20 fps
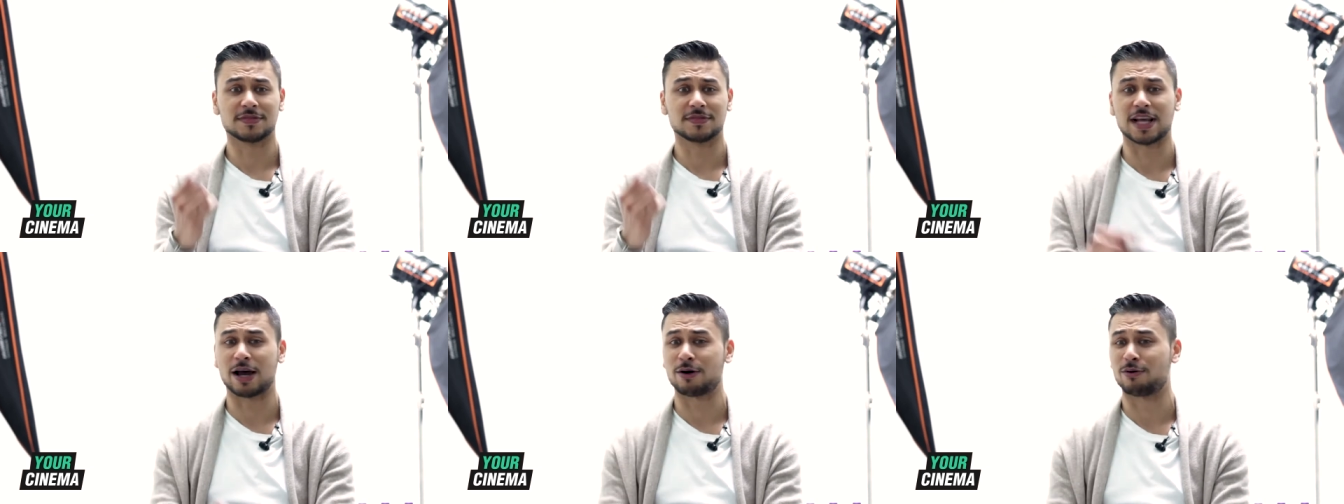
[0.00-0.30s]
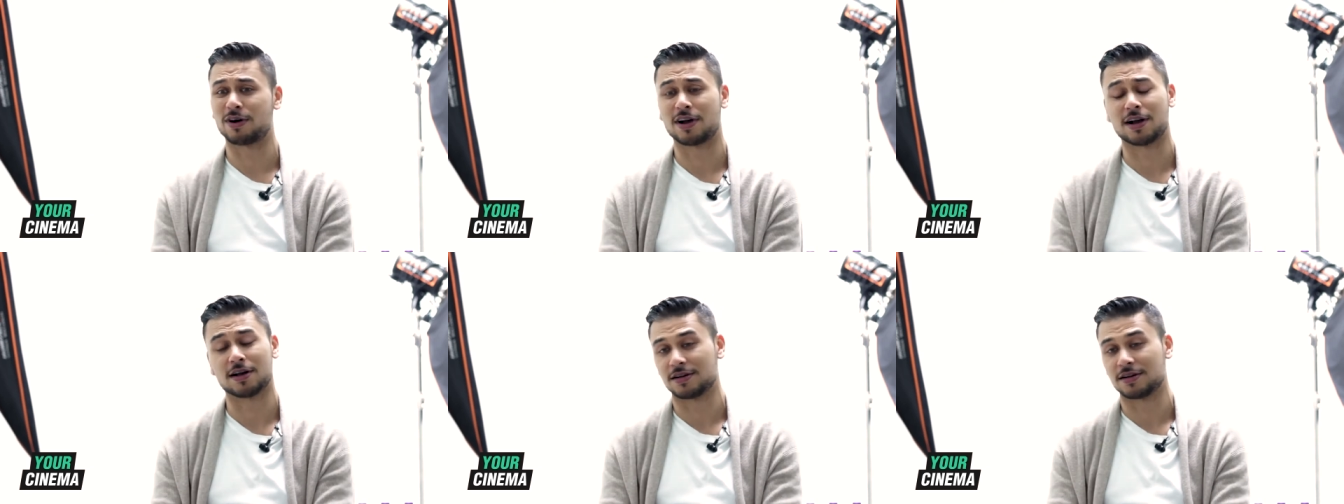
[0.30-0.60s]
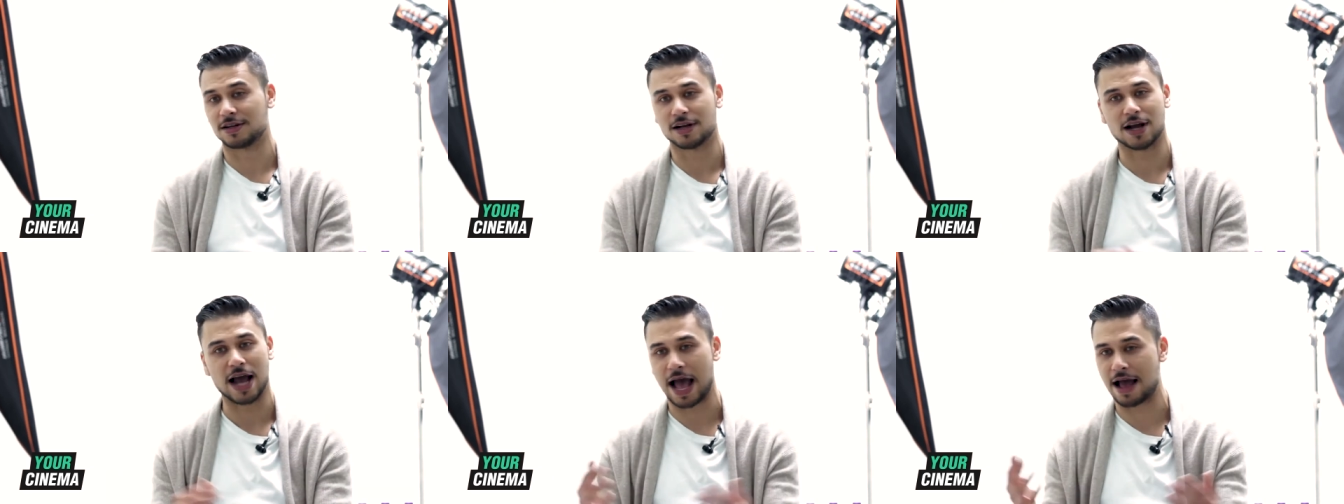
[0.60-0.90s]
that were
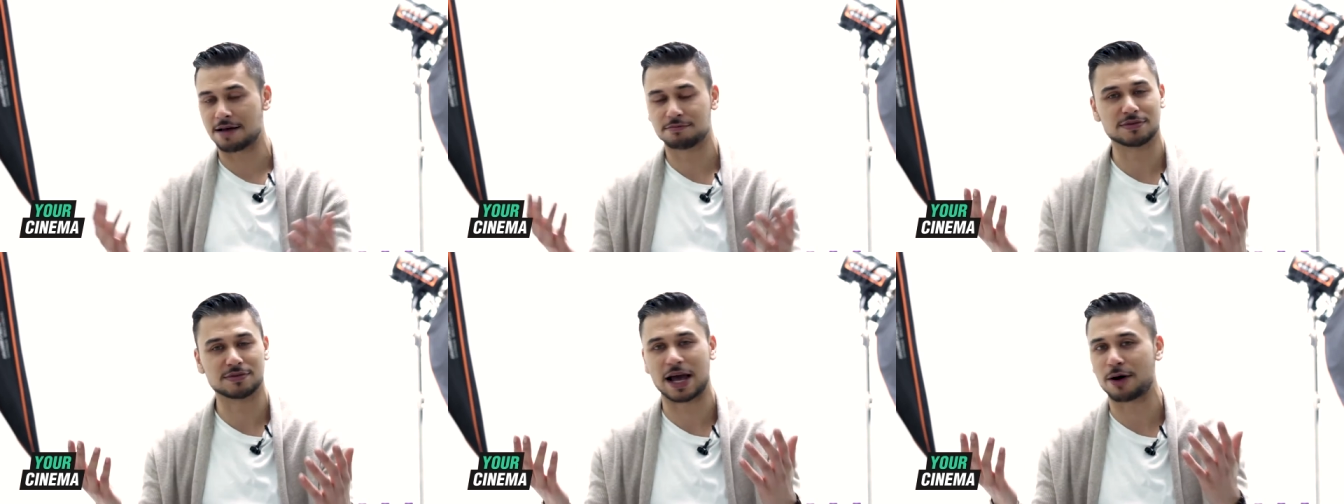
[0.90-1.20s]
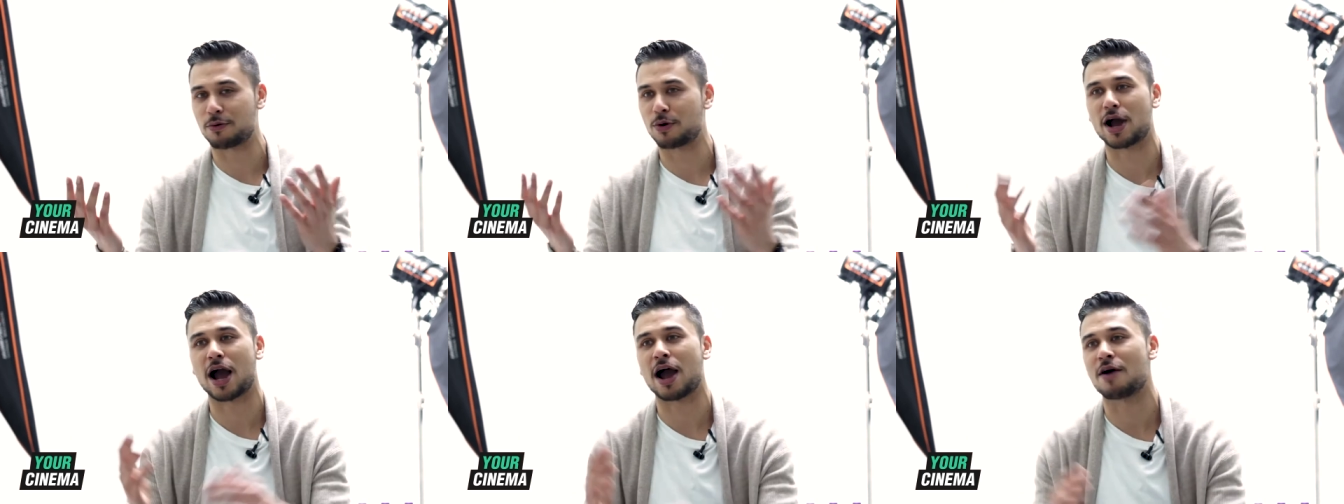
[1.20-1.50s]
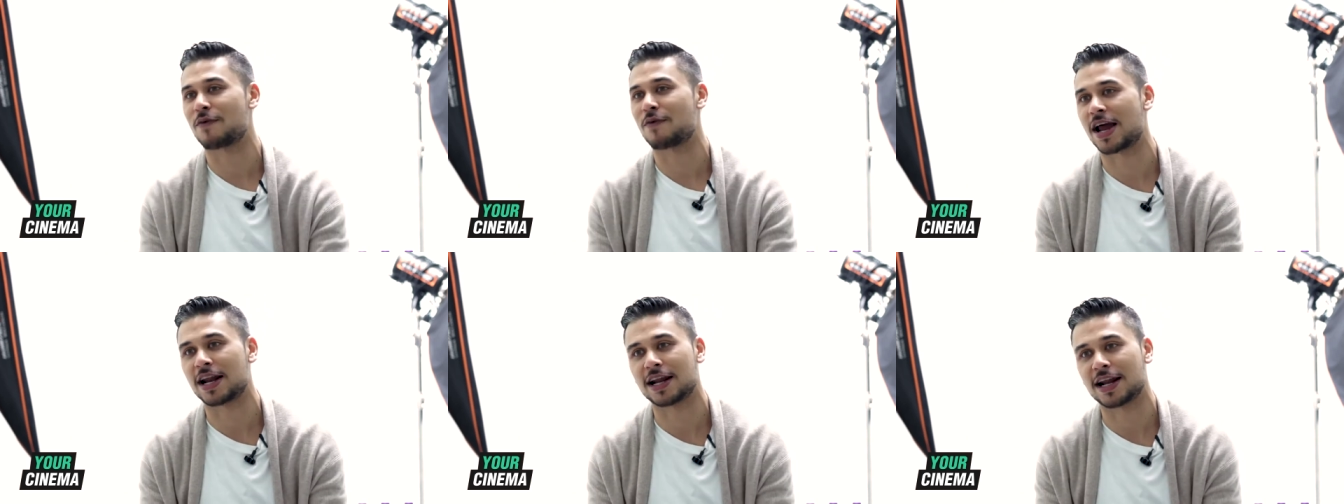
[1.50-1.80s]
that were
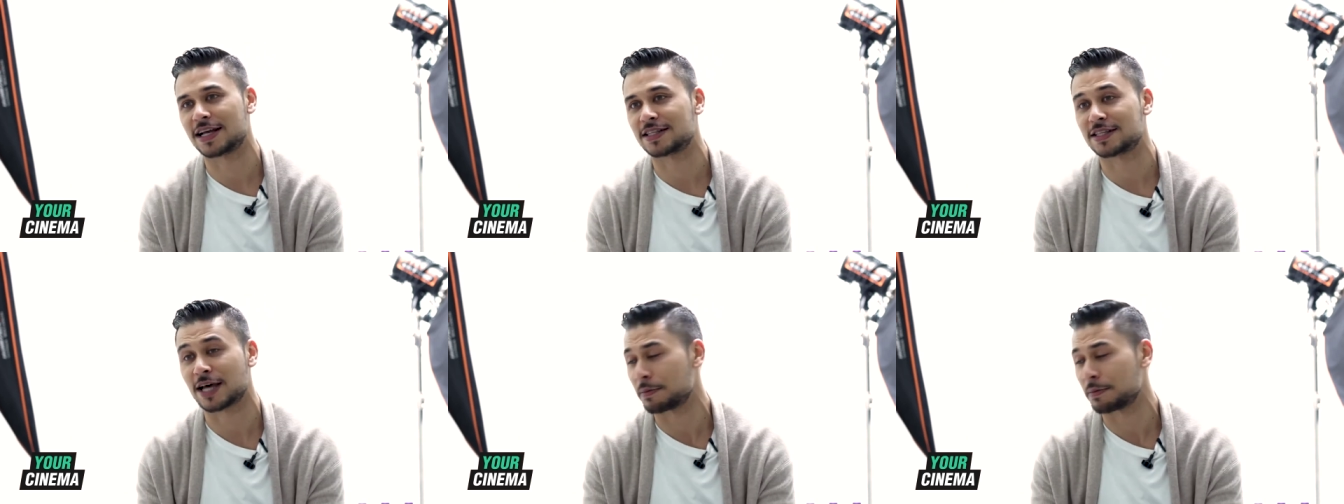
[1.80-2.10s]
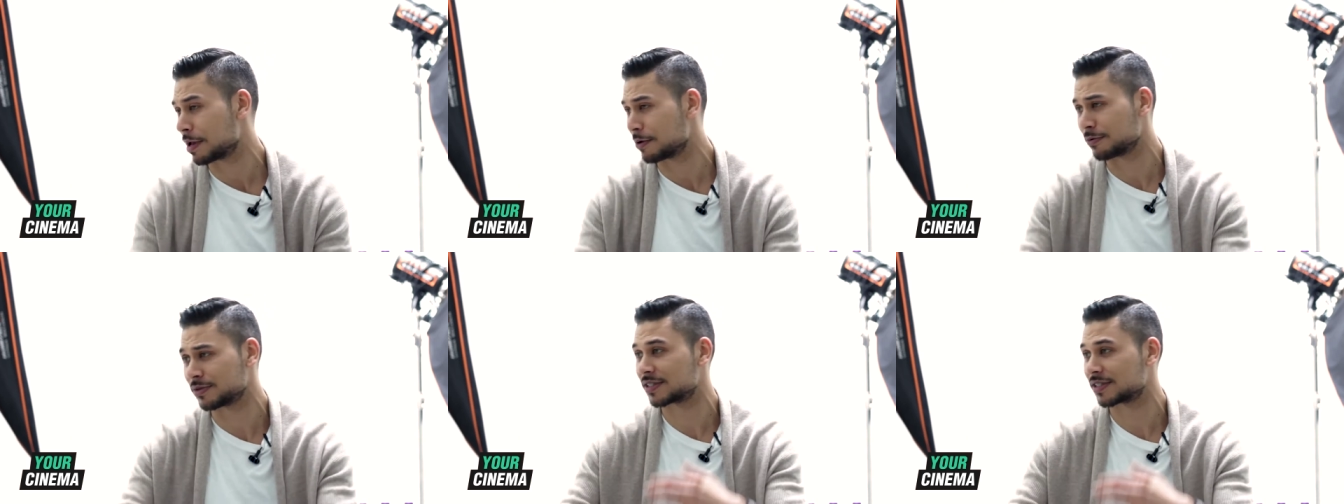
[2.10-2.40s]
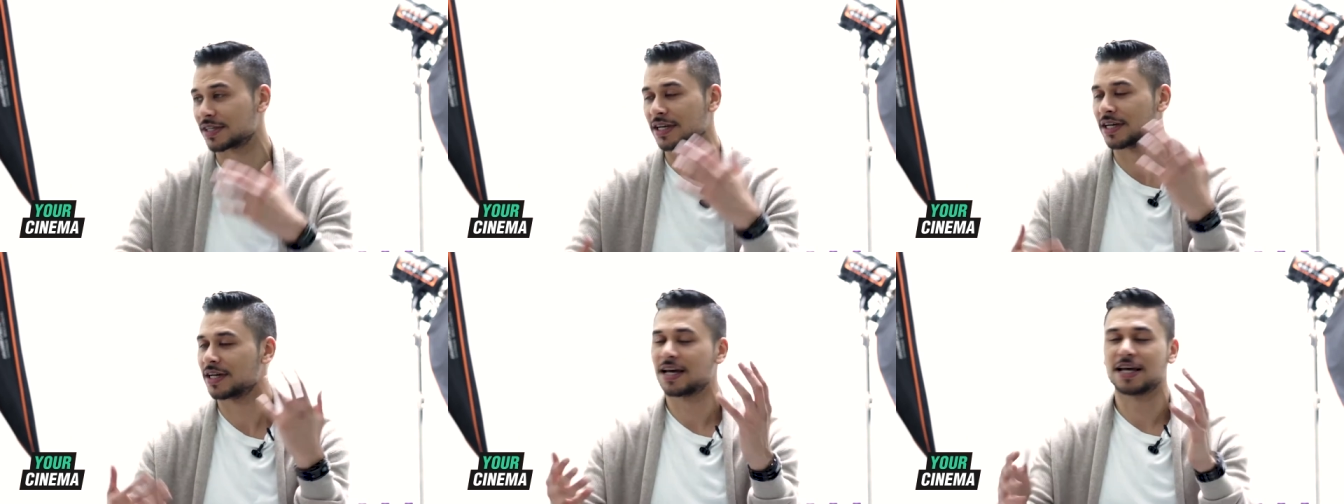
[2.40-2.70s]
going around at that time. There
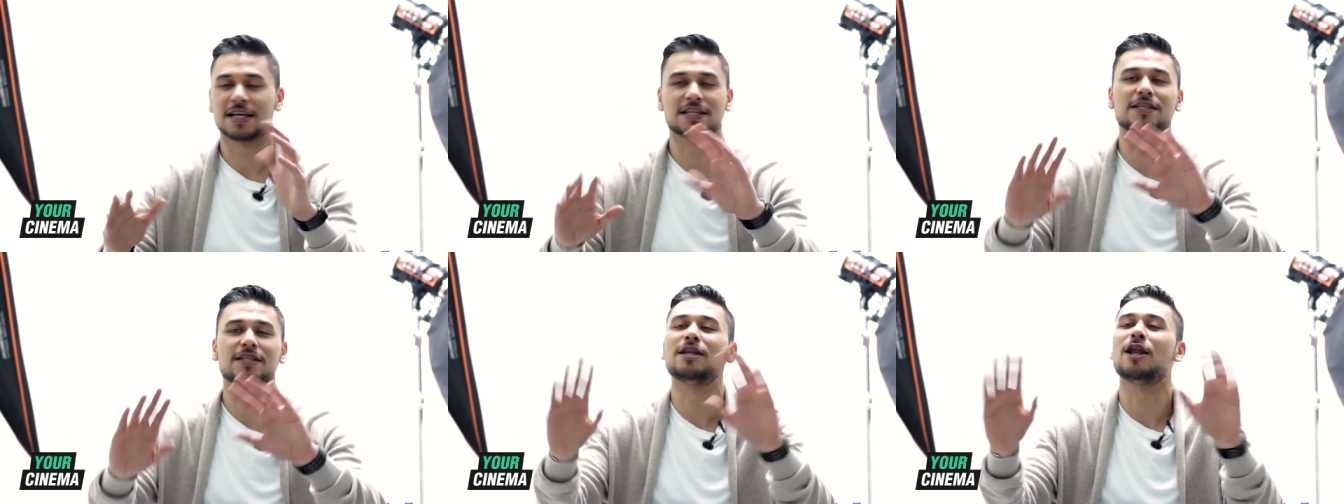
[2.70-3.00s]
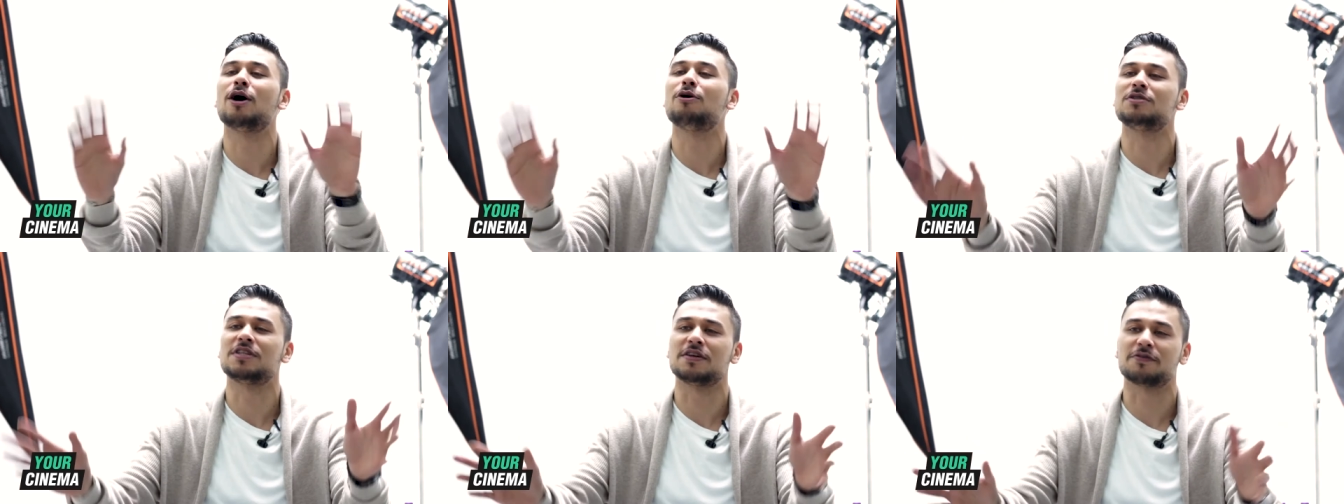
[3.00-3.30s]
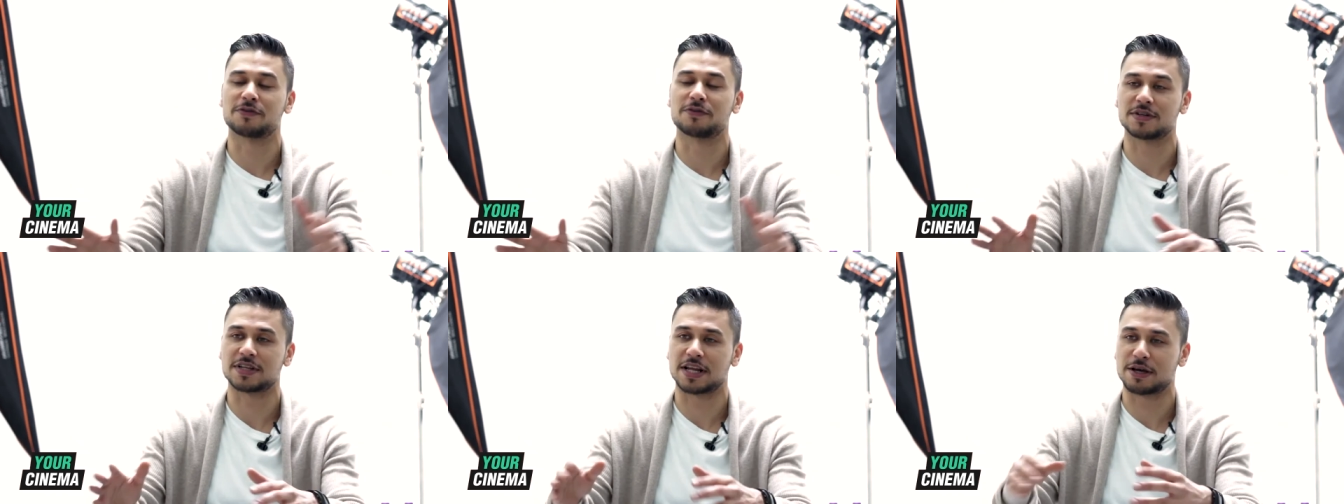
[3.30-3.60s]
was loads of
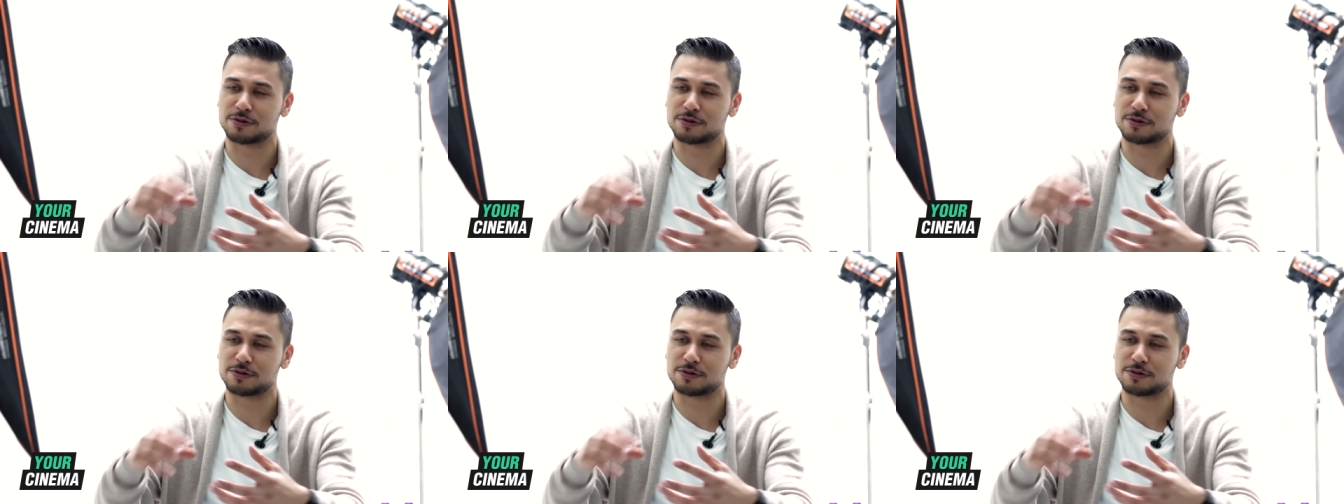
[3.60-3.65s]
different.